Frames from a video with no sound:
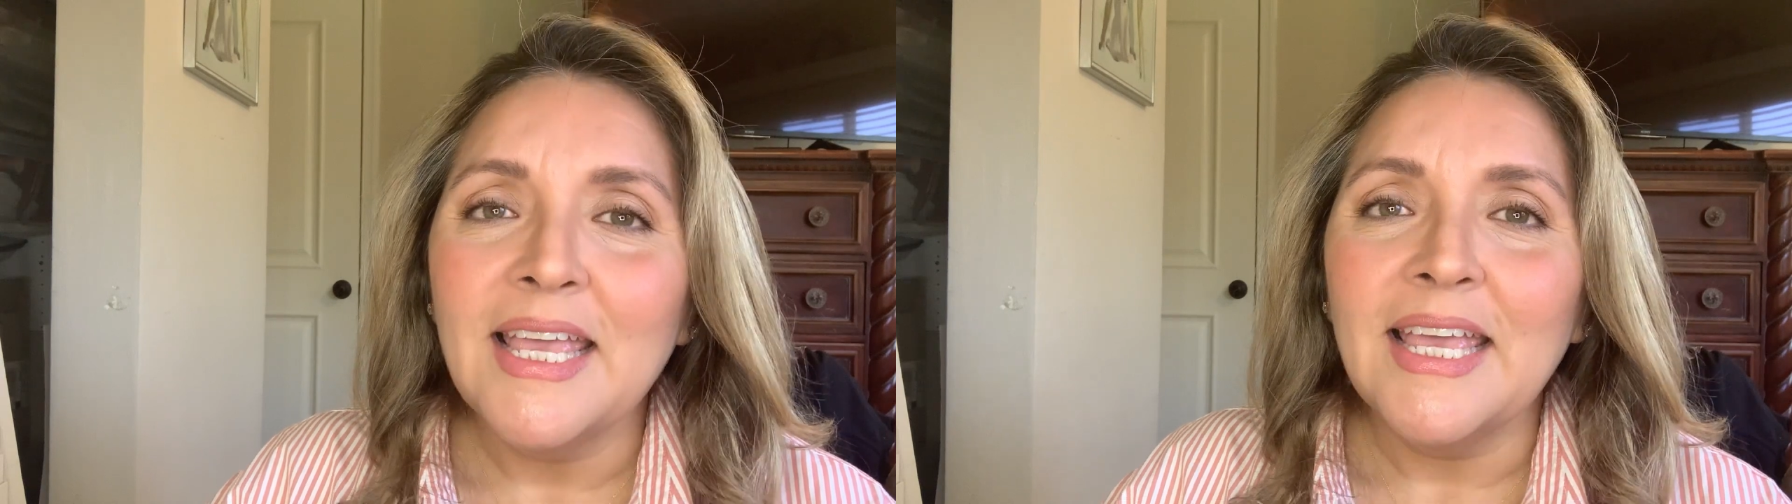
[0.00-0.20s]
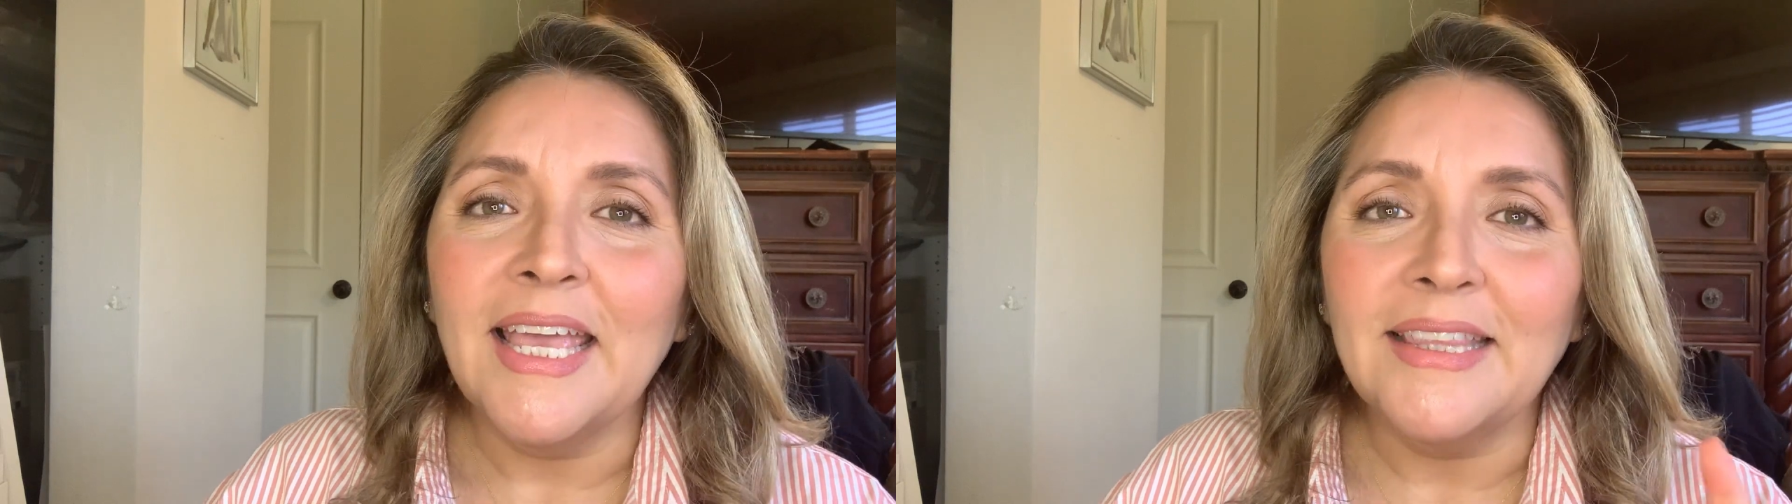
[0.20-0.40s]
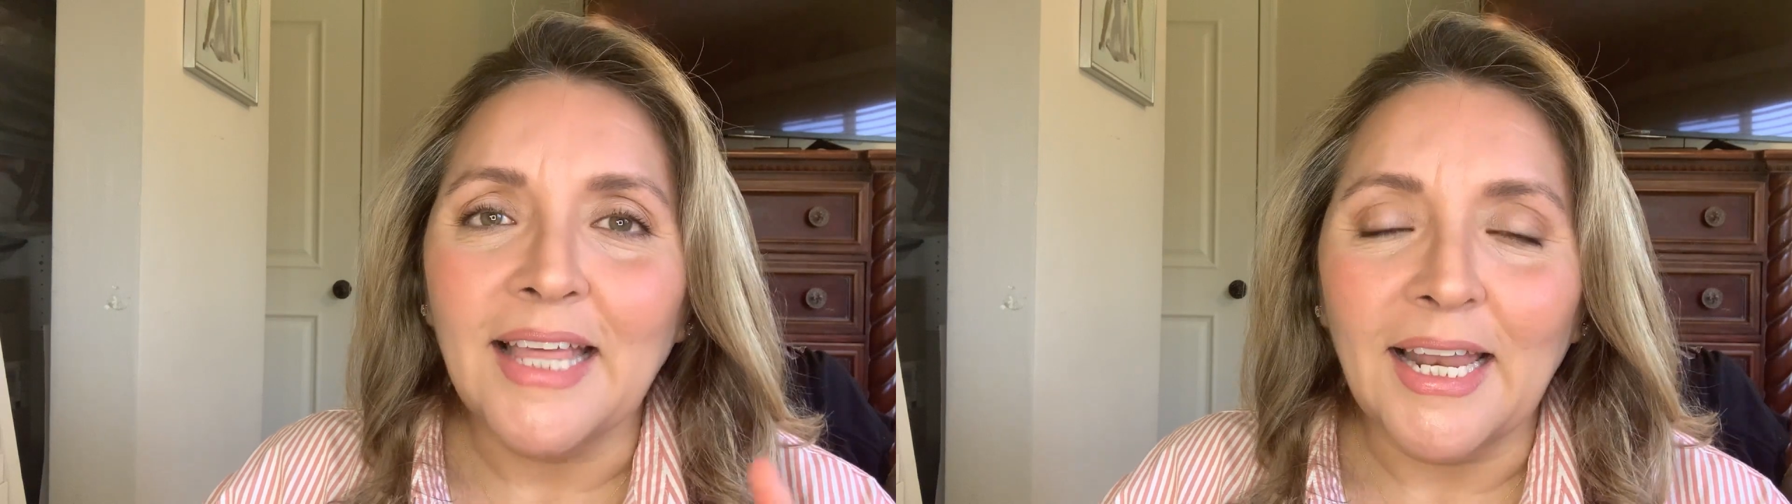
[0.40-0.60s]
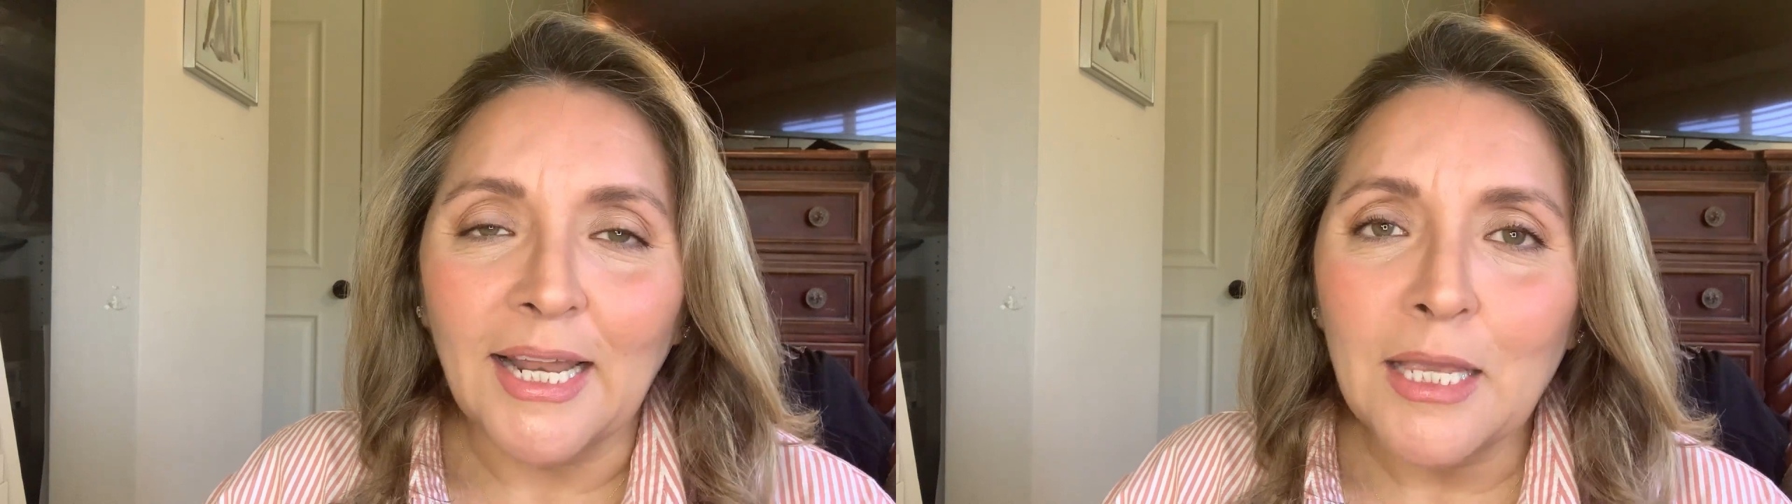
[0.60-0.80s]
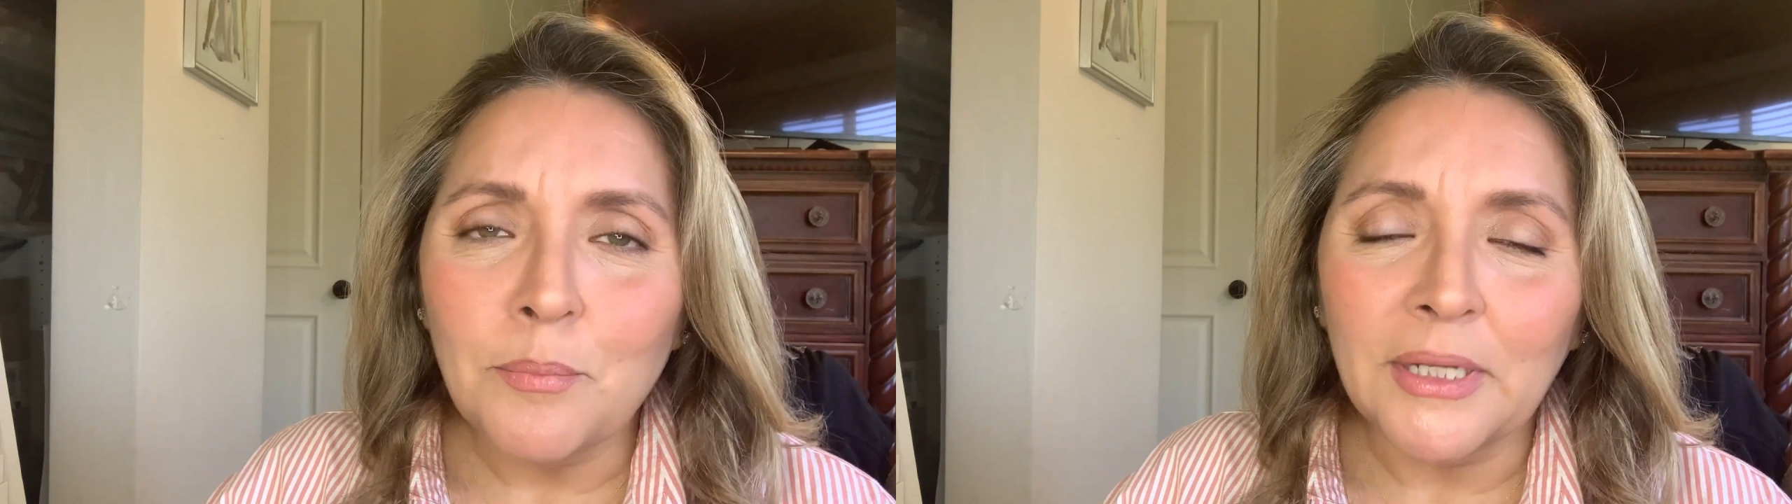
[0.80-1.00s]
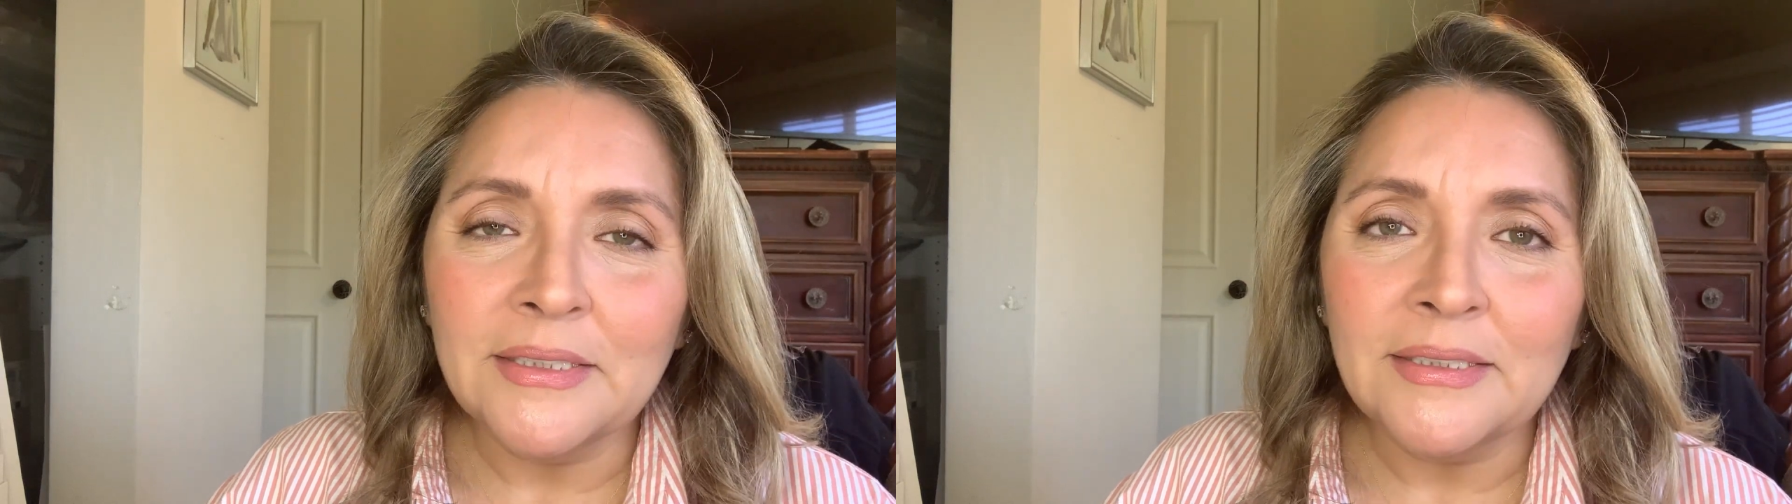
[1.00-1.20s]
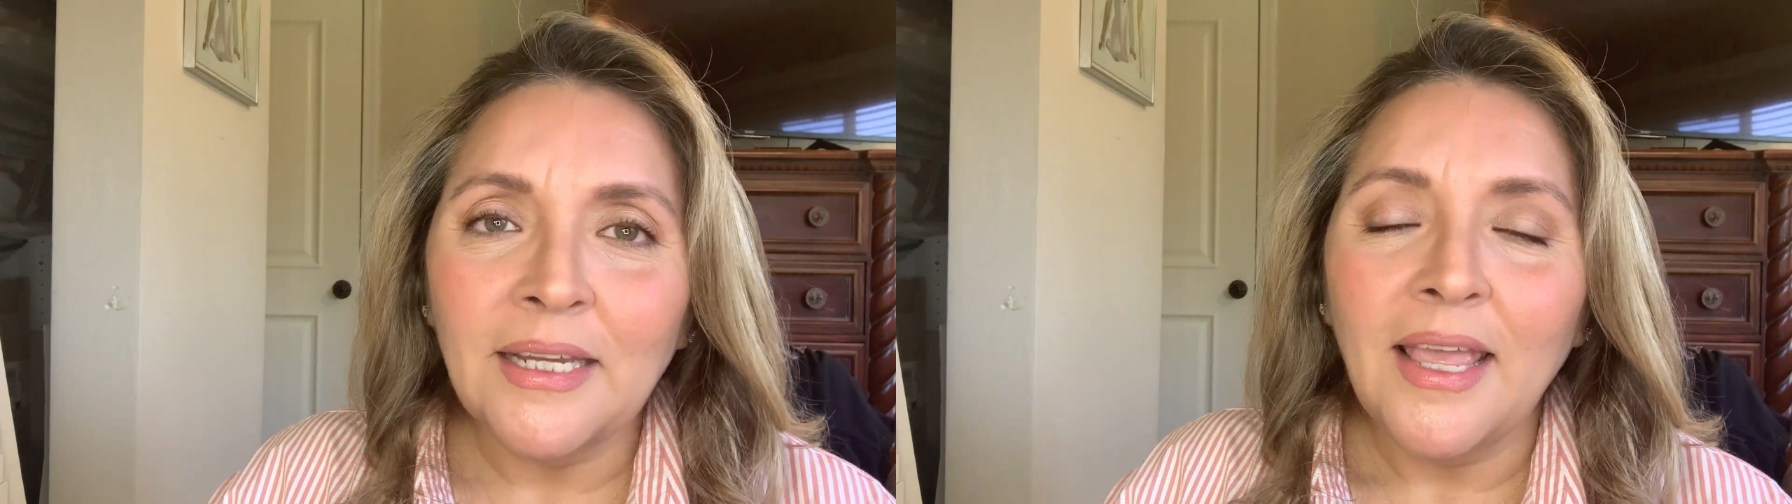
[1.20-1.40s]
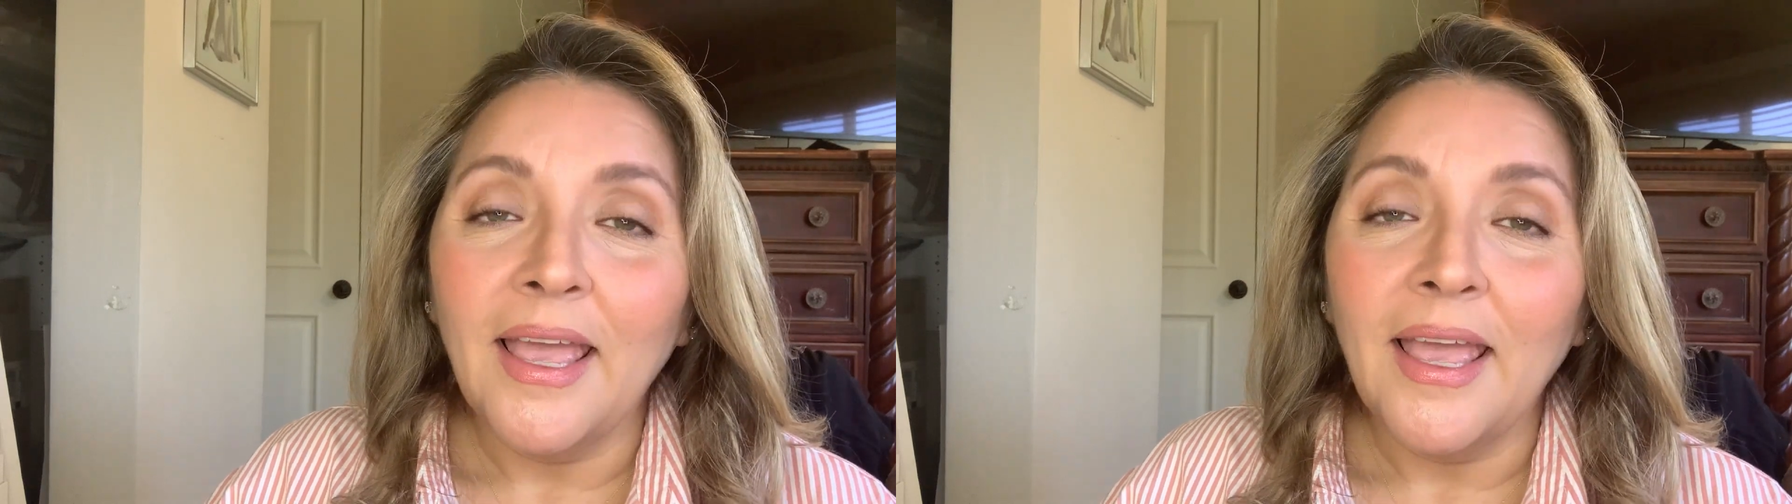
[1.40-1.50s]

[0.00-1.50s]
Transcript: hit that like button